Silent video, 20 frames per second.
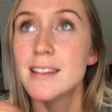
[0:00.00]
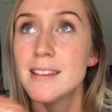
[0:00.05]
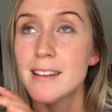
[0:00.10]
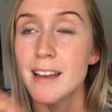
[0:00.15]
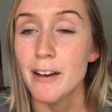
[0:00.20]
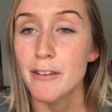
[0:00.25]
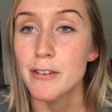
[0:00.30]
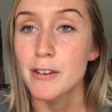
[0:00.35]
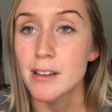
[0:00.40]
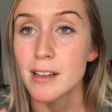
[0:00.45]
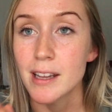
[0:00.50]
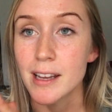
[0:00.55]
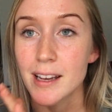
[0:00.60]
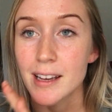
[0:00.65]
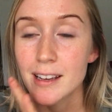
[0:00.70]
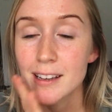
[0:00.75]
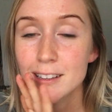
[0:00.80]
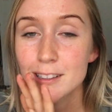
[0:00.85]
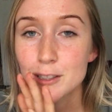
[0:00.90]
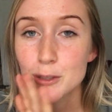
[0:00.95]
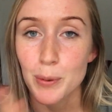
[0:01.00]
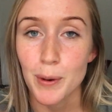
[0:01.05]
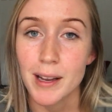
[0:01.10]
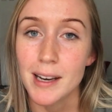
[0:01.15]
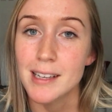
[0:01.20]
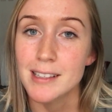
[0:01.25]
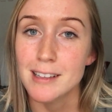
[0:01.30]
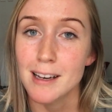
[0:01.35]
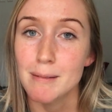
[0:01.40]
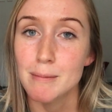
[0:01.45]
definitely
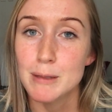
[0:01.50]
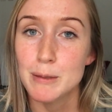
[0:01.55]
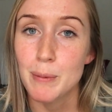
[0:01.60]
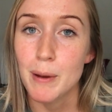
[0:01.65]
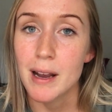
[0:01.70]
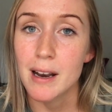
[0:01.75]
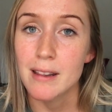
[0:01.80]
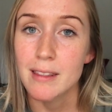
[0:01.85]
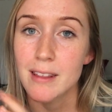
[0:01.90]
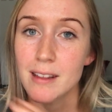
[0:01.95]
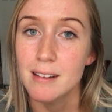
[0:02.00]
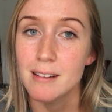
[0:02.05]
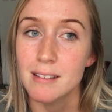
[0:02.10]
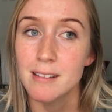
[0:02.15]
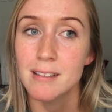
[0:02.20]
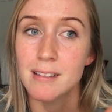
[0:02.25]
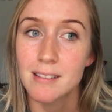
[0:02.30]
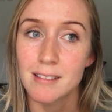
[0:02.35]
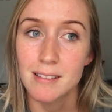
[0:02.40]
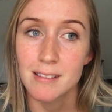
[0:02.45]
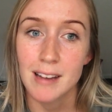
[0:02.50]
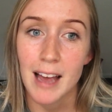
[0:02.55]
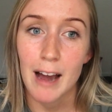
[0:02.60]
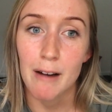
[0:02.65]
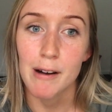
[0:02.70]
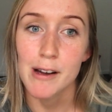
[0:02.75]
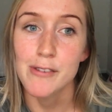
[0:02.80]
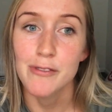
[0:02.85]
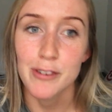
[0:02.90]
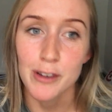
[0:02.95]
20 times better than
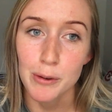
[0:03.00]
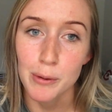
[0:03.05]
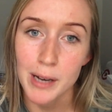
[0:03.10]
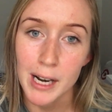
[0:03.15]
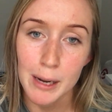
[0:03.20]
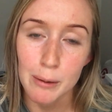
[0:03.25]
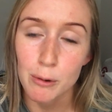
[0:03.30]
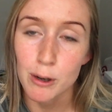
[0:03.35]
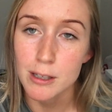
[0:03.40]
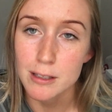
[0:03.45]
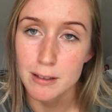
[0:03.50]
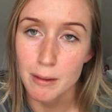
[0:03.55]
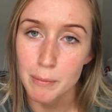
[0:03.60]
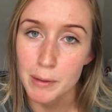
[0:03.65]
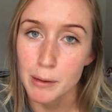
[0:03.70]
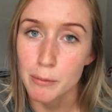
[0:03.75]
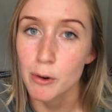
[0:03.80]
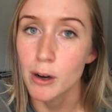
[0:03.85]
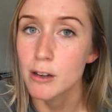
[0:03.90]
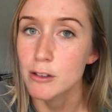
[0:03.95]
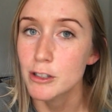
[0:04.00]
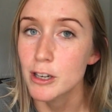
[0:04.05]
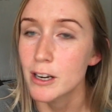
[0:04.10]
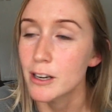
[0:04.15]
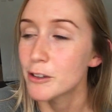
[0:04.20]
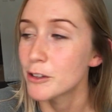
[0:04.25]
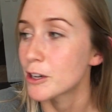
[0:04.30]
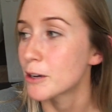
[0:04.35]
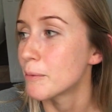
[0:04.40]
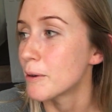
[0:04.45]
how I feel when I watch something while trying
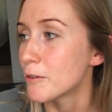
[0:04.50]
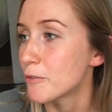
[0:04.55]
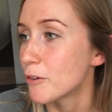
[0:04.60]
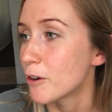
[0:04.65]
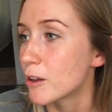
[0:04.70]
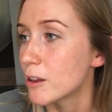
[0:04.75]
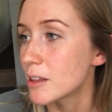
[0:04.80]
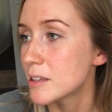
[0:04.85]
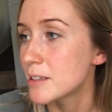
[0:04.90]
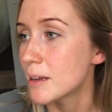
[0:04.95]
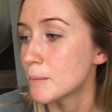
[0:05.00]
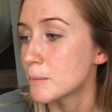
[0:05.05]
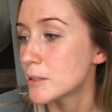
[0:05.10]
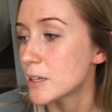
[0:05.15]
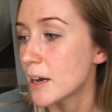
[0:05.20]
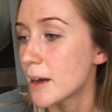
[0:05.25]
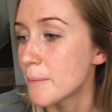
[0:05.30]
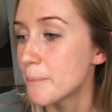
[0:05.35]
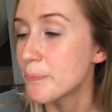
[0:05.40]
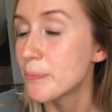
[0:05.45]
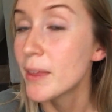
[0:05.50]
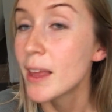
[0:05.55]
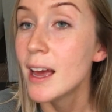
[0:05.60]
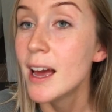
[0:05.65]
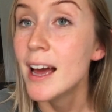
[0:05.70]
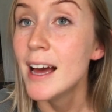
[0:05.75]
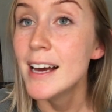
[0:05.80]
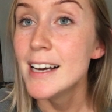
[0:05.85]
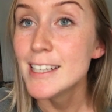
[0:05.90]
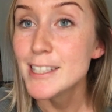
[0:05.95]
to look at my phone at the same time.
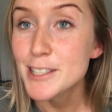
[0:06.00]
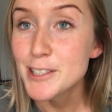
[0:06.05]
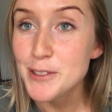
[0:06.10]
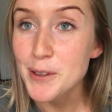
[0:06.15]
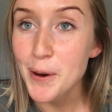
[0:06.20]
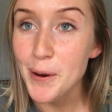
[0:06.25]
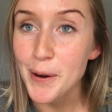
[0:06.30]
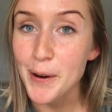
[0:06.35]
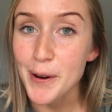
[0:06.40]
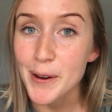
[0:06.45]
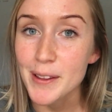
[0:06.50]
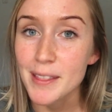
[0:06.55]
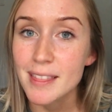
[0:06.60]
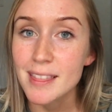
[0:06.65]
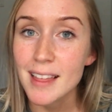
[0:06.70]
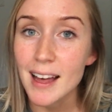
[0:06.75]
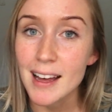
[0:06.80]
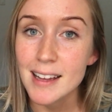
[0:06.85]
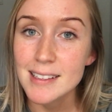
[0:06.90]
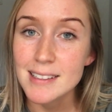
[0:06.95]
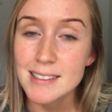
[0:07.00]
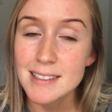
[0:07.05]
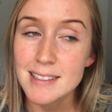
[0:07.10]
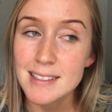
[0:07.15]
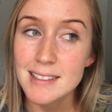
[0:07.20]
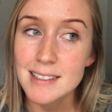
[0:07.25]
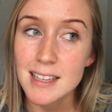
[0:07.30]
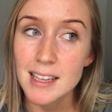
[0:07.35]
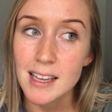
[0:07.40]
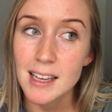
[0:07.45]
So that
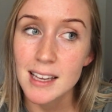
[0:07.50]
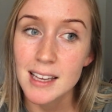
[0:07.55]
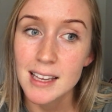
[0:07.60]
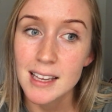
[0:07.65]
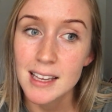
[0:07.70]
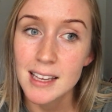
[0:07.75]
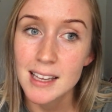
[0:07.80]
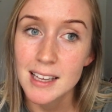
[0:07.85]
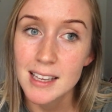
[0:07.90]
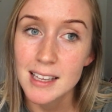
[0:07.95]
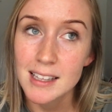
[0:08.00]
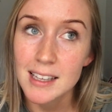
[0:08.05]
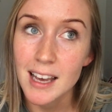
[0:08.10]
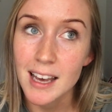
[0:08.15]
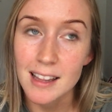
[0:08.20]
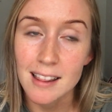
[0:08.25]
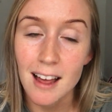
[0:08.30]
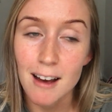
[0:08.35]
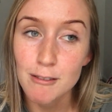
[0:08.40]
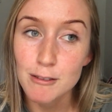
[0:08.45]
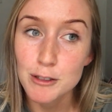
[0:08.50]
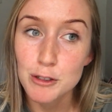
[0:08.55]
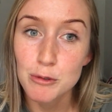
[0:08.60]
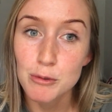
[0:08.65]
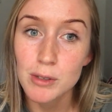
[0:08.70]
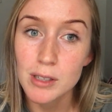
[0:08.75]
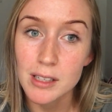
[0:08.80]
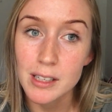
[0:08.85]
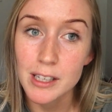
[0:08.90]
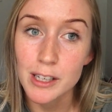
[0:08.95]
was
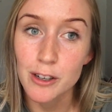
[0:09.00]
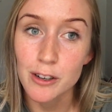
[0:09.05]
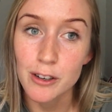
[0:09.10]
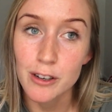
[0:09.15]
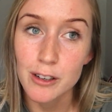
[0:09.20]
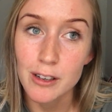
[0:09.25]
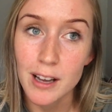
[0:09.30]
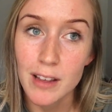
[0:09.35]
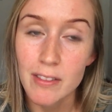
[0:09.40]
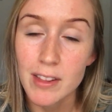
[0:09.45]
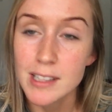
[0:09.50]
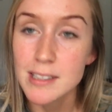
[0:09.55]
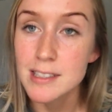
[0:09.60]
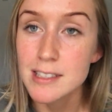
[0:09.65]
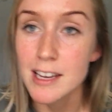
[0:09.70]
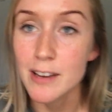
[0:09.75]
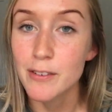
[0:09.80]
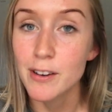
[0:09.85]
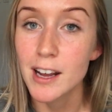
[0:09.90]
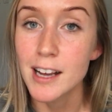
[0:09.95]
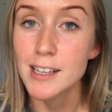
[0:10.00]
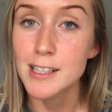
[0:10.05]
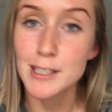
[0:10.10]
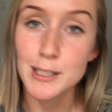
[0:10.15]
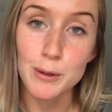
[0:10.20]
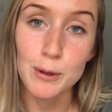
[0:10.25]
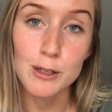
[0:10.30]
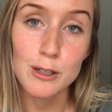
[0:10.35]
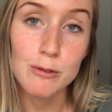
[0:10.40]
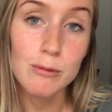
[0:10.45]
really good. And then Steve and I
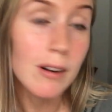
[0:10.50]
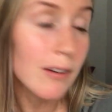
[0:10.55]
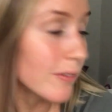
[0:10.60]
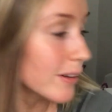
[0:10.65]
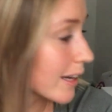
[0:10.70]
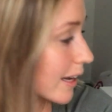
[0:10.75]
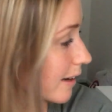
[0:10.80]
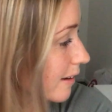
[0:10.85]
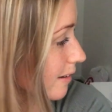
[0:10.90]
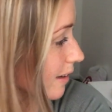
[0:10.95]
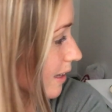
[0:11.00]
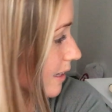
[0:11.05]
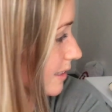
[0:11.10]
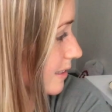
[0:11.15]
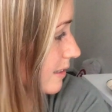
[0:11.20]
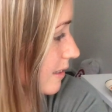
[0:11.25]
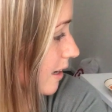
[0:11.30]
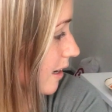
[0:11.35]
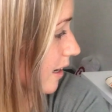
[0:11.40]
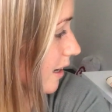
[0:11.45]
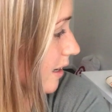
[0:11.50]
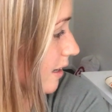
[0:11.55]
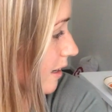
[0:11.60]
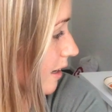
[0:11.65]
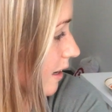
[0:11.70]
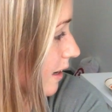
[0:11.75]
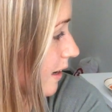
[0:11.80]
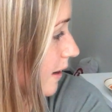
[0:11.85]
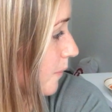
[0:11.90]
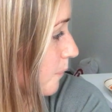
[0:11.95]
just watched Riverdale last night.
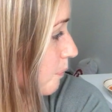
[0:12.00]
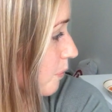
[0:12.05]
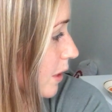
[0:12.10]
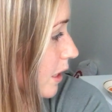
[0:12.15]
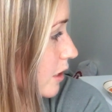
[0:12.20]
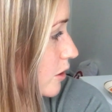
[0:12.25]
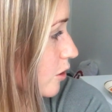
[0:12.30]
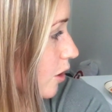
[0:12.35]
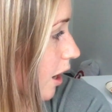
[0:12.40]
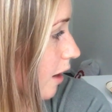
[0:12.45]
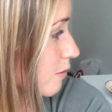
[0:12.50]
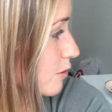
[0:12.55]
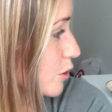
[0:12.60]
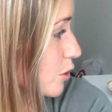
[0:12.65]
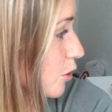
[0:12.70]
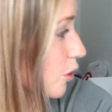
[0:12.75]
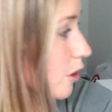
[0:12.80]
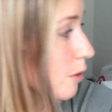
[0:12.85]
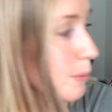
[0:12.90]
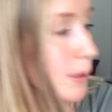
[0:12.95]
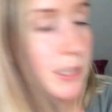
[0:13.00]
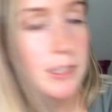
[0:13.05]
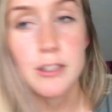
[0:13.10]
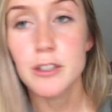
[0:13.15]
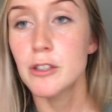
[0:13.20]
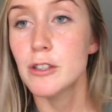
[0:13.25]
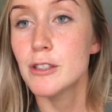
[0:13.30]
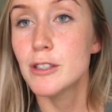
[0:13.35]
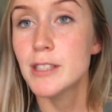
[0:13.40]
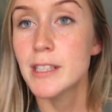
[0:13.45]
So I've still got a bit
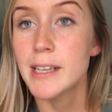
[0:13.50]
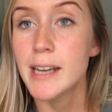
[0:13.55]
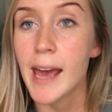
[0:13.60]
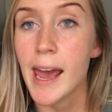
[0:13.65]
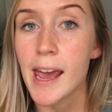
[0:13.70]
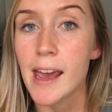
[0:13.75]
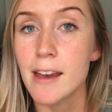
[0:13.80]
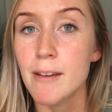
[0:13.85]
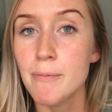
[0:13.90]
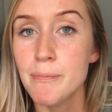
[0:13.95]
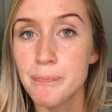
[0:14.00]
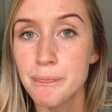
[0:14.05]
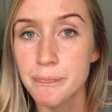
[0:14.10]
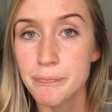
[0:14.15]
to do today.